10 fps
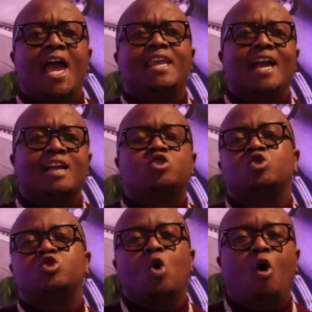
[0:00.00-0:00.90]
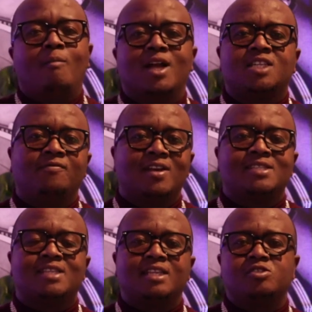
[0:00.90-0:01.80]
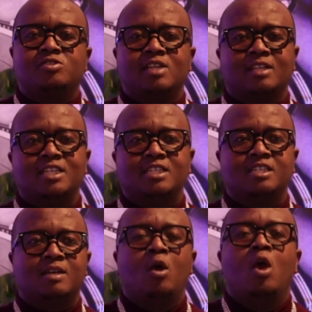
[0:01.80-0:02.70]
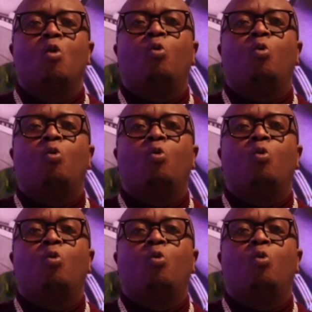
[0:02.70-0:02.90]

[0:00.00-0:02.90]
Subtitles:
and get so much invested into the relationship